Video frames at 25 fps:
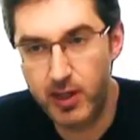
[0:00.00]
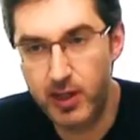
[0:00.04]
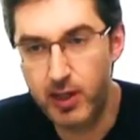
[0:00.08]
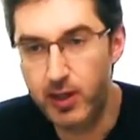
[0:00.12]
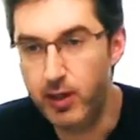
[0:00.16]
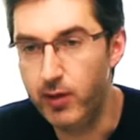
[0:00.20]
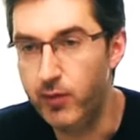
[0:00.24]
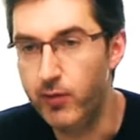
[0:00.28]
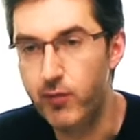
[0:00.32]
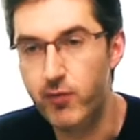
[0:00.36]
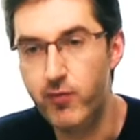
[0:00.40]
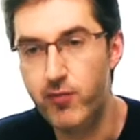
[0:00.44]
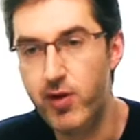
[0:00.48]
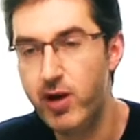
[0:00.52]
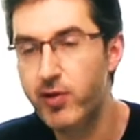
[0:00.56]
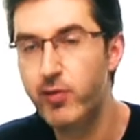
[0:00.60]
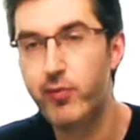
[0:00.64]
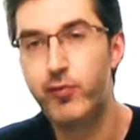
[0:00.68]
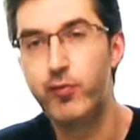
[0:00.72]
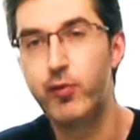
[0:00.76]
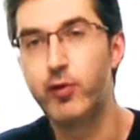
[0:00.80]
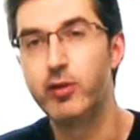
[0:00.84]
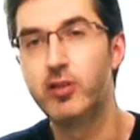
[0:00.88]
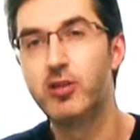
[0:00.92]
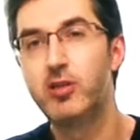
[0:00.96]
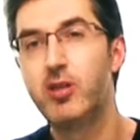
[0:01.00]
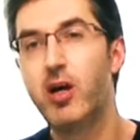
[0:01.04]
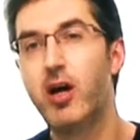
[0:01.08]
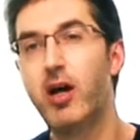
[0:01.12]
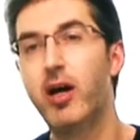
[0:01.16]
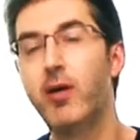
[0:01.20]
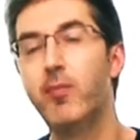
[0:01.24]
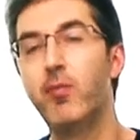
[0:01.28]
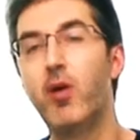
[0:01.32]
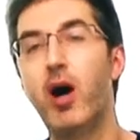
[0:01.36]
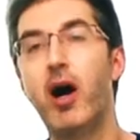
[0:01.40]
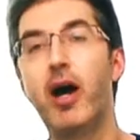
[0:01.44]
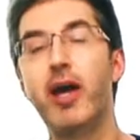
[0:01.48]
The very first
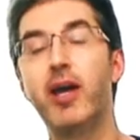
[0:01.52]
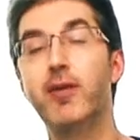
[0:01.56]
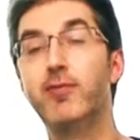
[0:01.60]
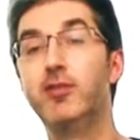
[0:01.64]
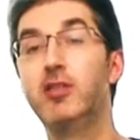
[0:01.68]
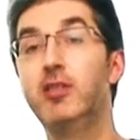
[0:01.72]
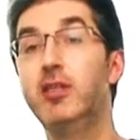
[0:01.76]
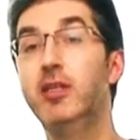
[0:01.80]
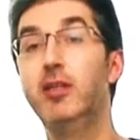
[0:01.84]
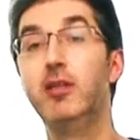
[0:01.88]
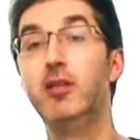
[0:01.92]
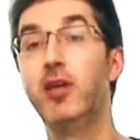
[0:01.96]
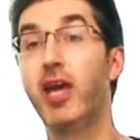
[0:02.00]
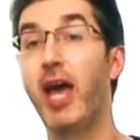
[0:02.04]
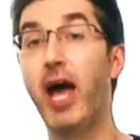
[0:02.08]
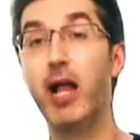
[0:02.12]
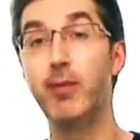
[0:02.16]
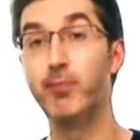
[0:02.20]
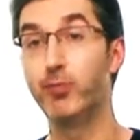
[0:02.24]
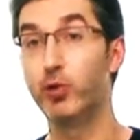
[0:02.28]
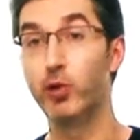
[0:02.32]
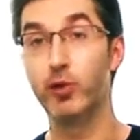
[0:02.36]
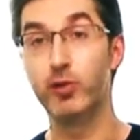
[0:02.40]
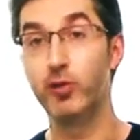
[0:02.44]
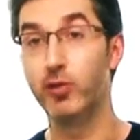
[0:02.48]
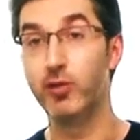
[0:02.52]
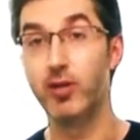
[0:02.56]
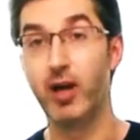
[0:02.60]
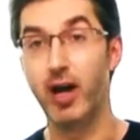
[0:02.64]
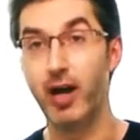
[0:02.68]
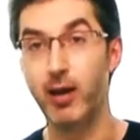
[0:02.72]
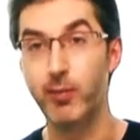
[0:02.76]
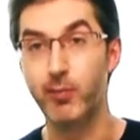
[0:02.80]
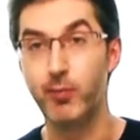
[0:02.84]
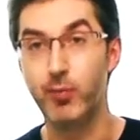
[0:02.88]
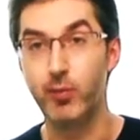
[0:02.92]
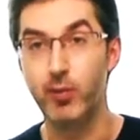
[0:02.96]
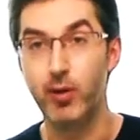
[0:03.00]
time I have seen the help
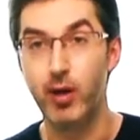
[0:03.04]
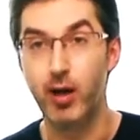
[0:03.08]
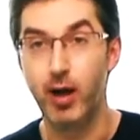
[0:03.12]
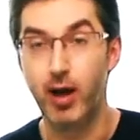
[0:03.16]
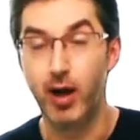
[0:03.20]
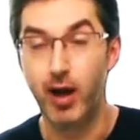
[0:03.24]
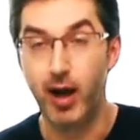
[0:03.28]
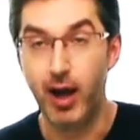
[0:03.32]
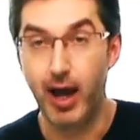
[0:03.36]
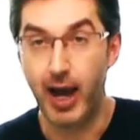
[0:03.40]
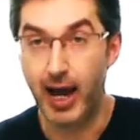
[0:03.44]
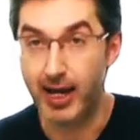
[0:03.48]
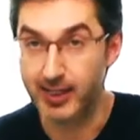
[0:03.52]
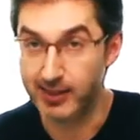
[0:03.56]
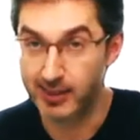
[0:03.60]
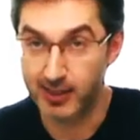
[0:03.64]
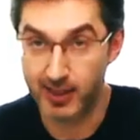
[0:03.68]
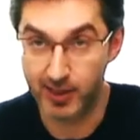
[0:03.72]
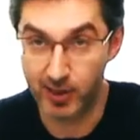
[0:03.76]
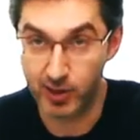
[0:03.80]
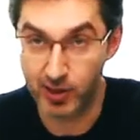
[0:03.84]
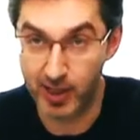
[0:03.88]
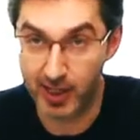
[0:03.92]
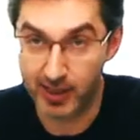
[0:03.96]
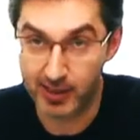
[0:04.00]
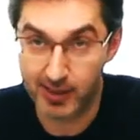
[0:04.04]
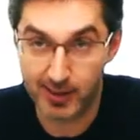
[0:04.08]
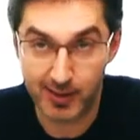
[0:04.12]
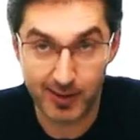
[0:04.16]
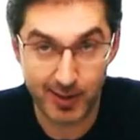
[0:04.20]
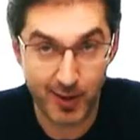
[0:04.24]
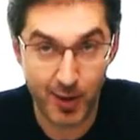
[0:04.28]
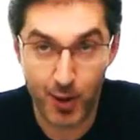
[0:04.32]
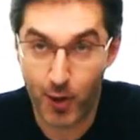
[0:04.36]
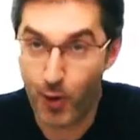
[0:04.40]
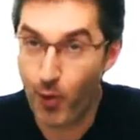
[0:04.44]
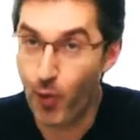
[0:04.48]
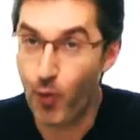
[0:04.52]
prototype, I said
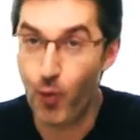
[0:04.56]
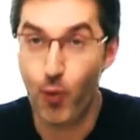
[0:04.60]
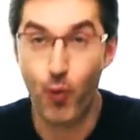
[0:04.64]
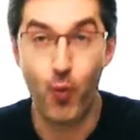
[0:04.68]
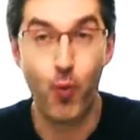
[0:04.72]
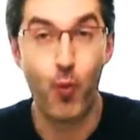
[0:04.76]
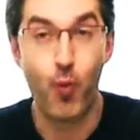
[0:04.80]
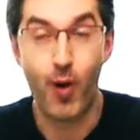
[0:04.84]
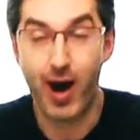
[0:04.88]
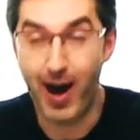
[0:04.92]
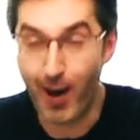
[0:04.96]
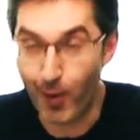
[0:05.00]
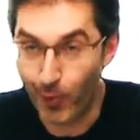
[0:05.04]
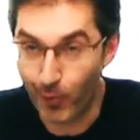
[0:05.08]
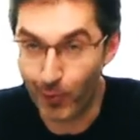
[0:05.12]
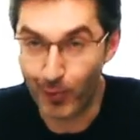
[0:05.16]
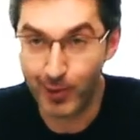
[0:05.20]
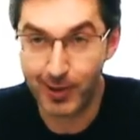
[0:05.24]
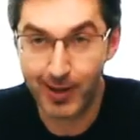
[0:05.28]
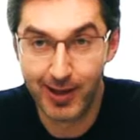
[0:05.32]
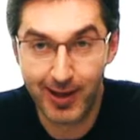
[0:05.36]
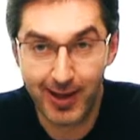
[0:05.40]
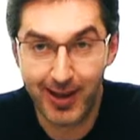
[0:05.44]
just, wow.